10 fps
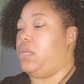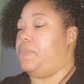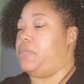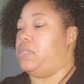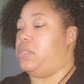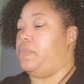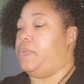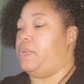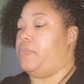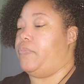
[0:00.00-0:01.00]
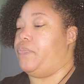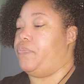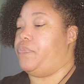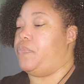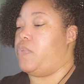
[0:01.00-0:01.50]
Keep it simple.
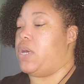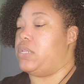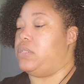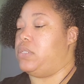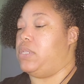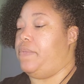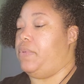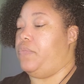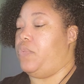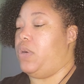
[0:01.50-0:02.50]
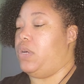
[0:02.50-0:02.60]
Why is the Seven of